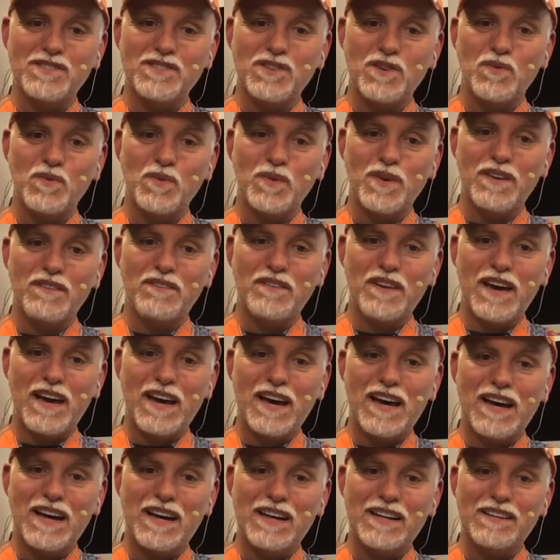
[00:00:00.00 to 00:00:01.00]
So we've
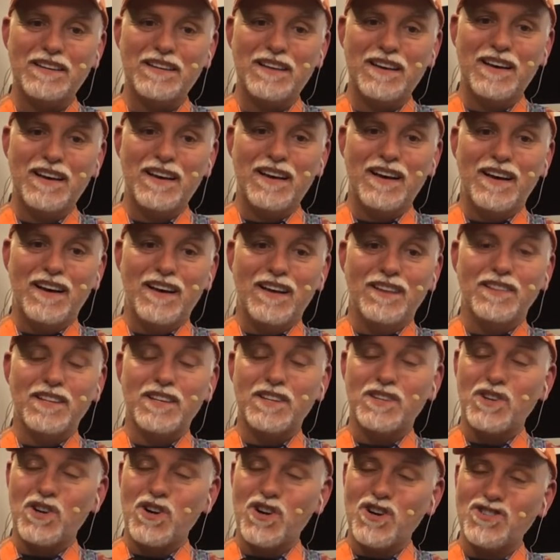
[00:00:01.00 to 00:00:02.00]
had
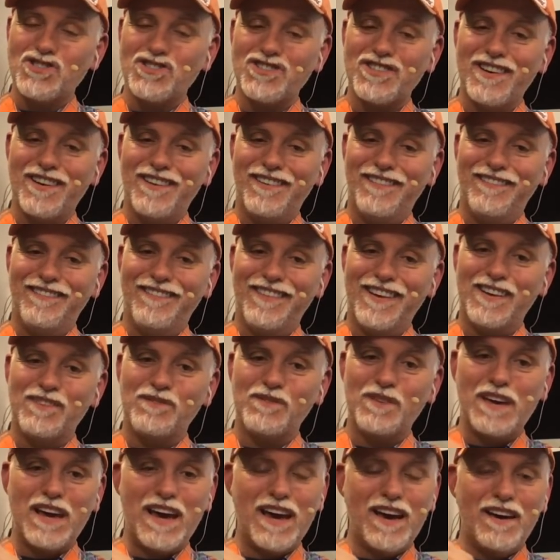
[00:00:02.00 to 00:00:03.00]
Linda Hershko
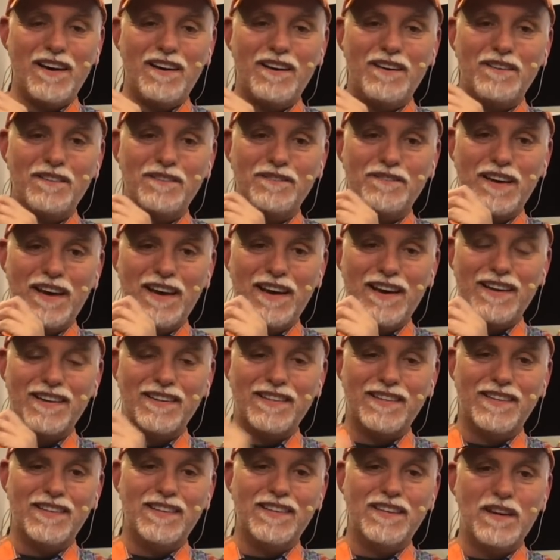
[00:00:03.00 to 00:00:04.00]
and we have
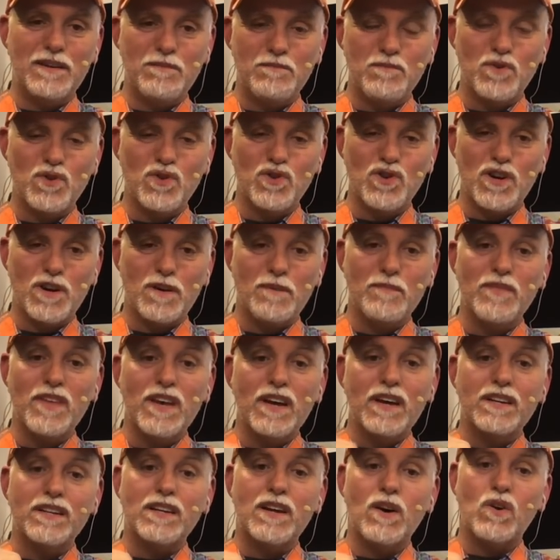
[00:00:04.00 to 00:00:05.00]
had Kim Brunner.
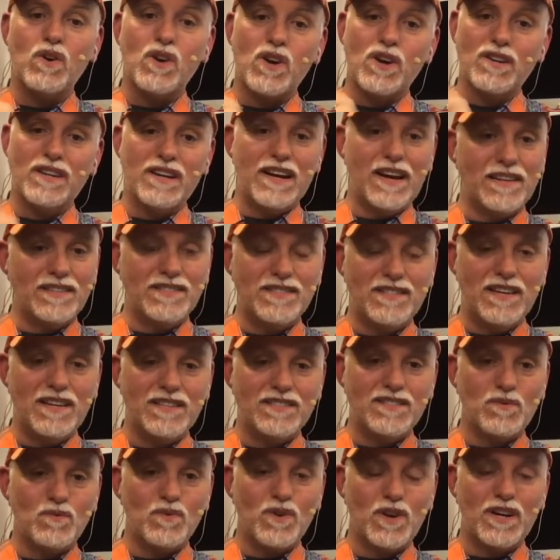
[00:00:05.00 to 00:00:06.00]
Now in our next
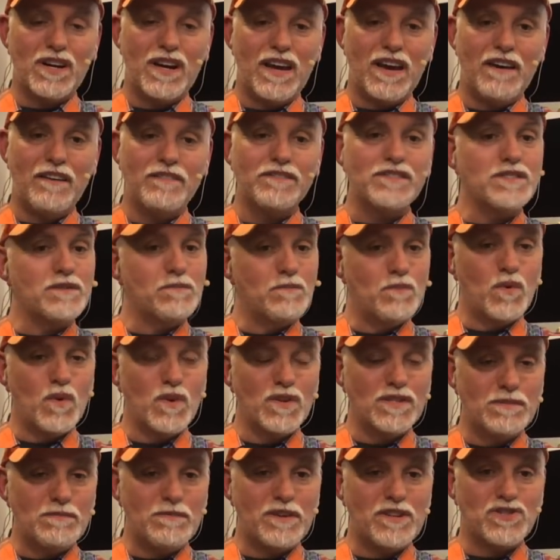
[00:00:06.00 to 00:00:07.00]
season, we're going to have some
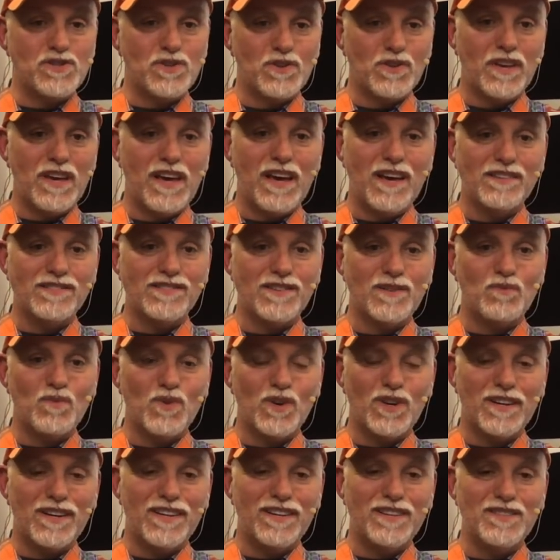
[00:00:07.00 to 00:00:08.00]
more special guests and
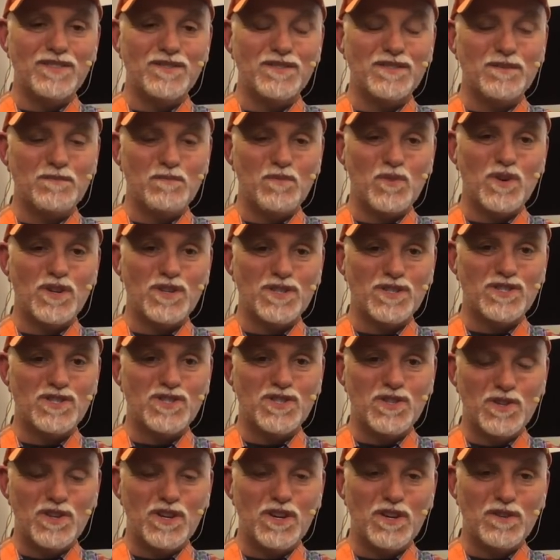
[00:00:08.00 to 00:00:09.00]
we're going to do some more
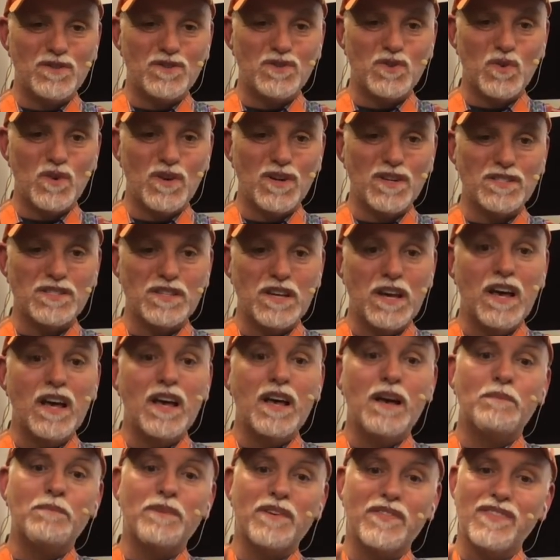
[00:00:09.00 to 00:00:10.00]
studio tours.
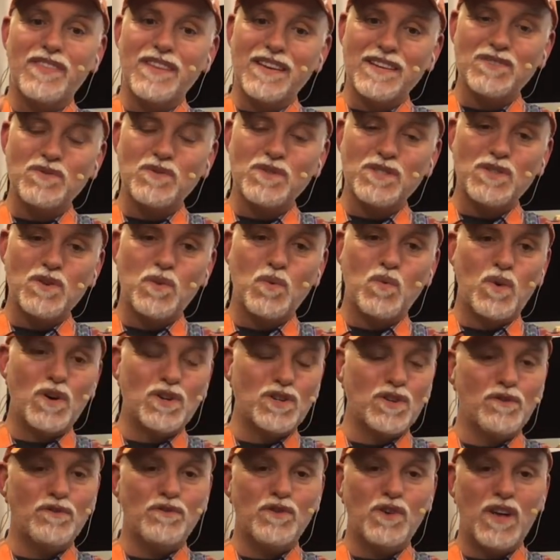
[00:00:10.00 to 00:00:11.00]
But this was a
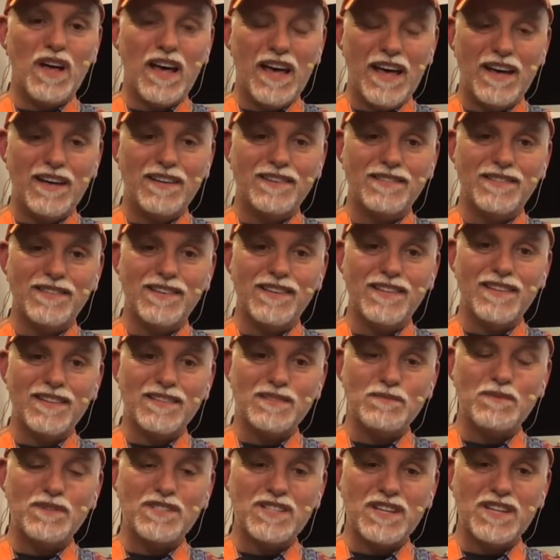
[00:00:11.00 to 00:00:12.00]
wonderful end to
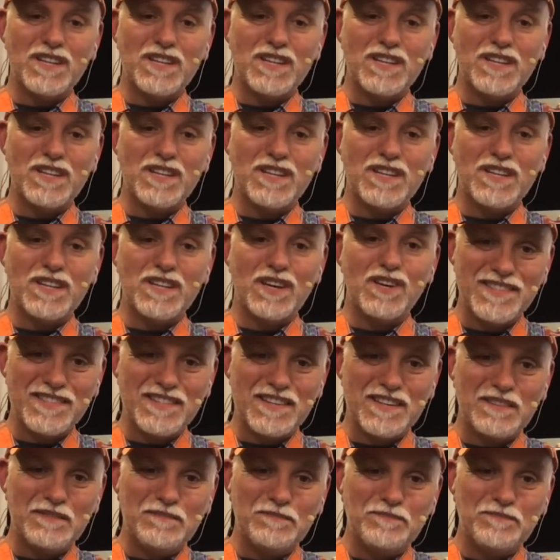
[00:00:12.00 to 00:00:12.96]
this particular season.